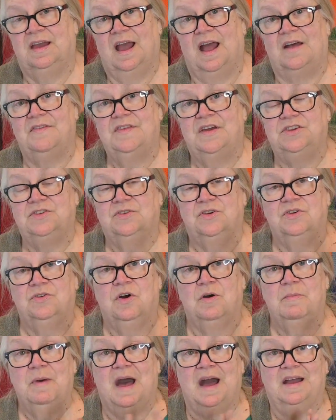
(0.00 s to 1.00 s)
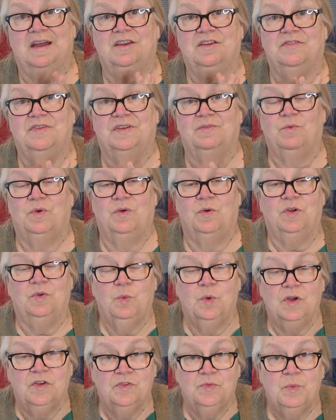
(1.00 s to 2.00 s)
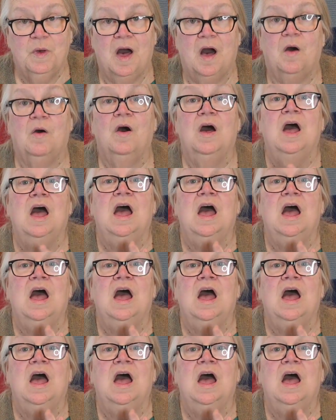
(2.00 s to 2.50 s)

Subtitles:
and then you can go back, and if it works well,